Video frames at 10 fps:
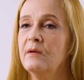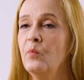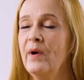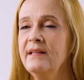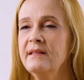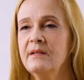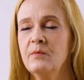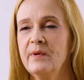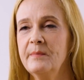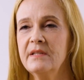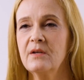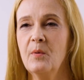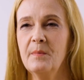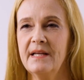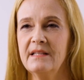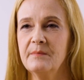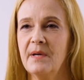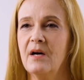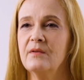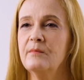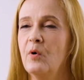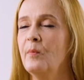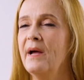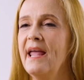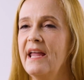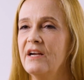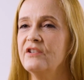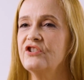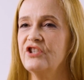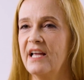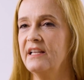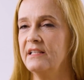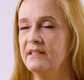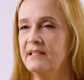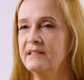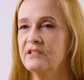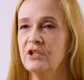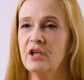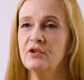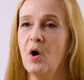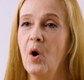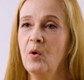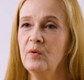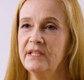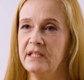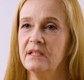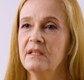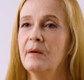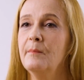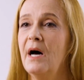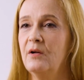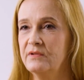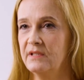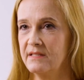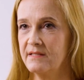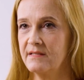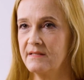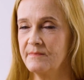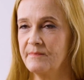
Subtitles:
When the women complain about, well, my hair is shedding, it's not only baldness.